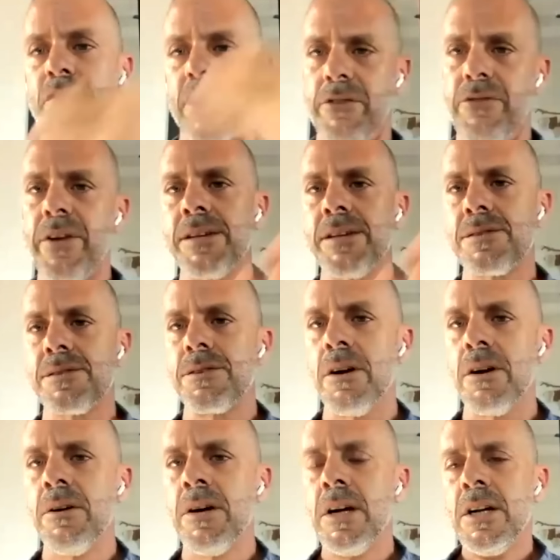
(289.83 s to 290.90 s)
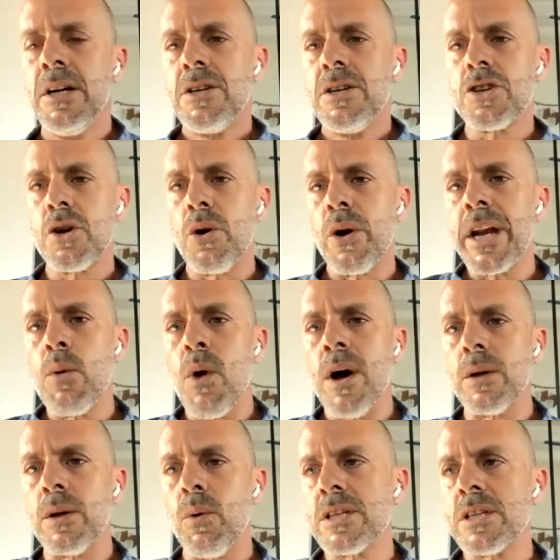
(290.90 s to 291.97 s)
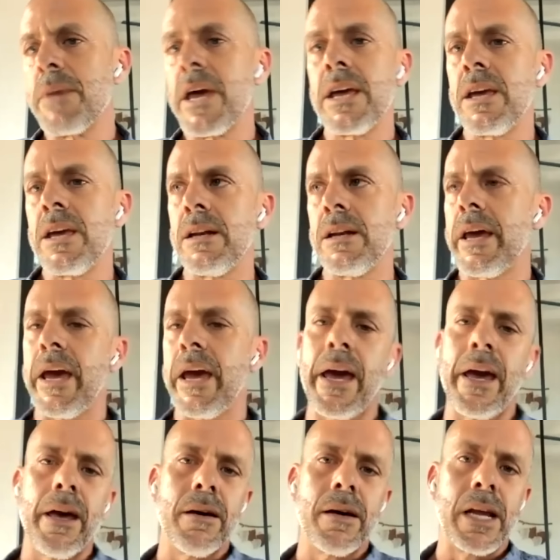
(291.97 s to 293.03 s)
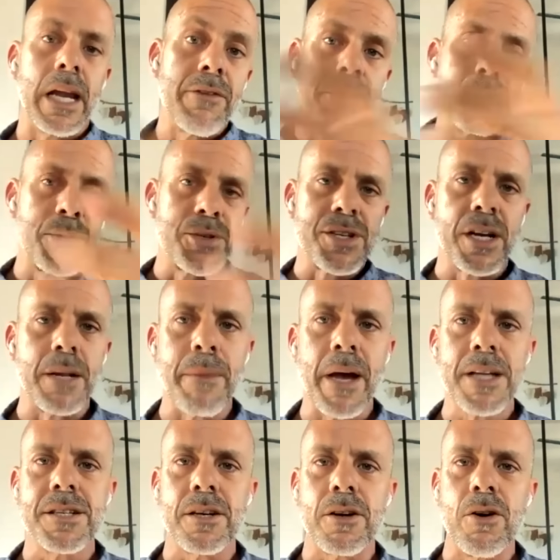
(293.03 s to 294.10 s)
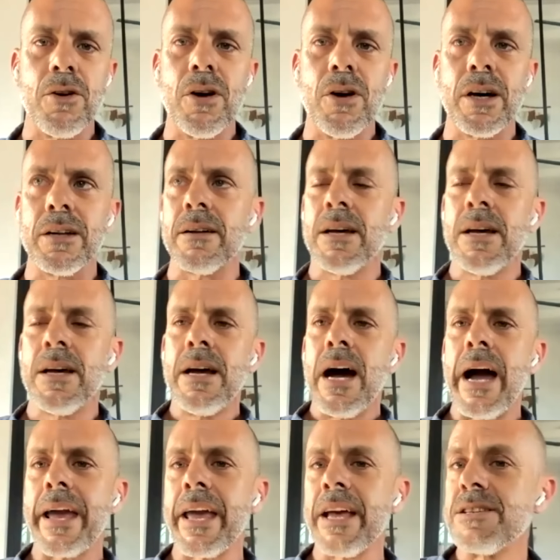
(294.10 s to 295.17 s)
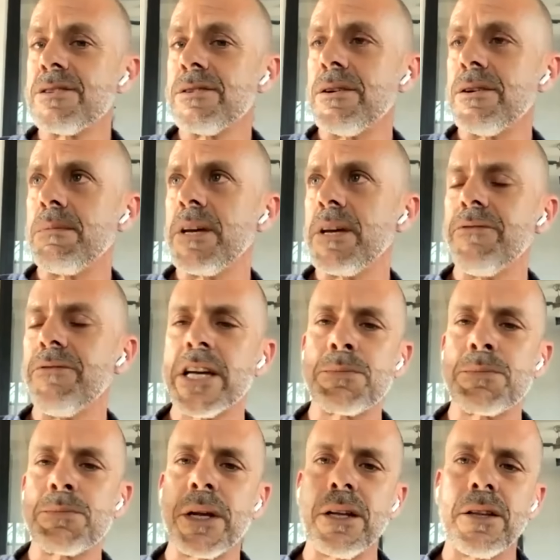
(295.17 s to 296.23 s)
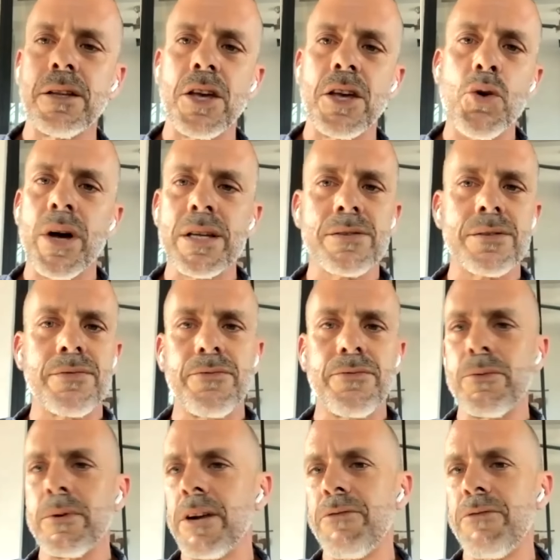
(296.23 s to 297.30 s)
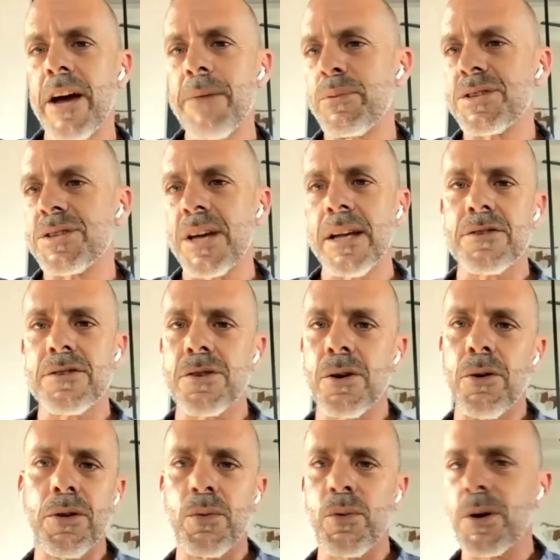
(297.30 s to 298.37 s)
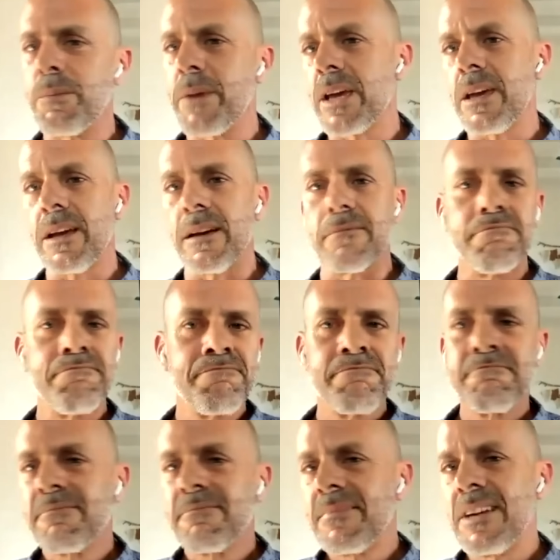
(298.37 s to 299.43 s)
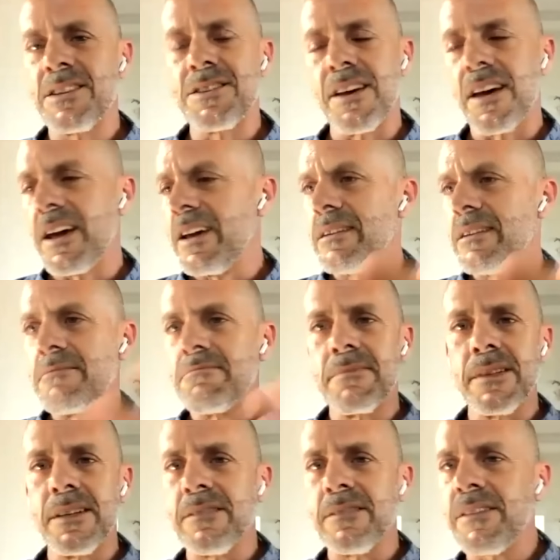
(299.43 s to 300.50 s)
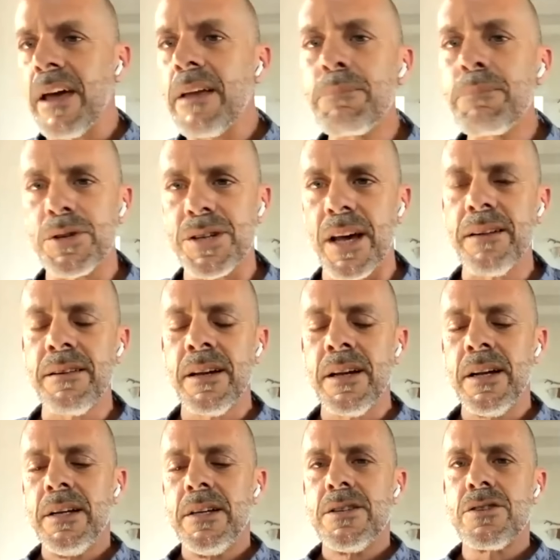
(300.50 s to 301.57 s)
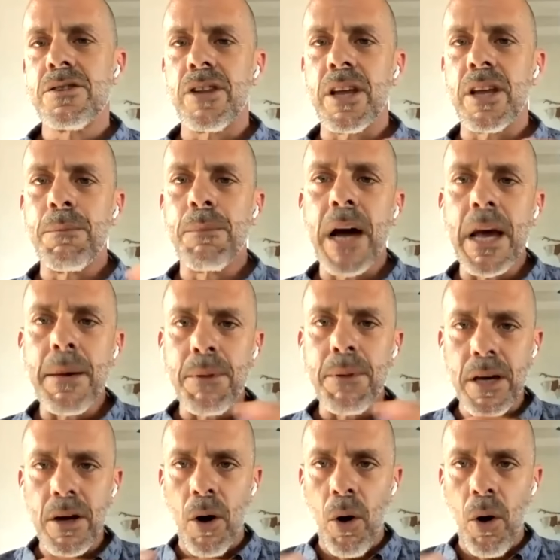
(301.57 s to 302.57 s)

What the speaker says: very fast, So anyone that was making 11% in Mexico and against their investment in the US with a 5%, so they were making let's say 10%. So they might be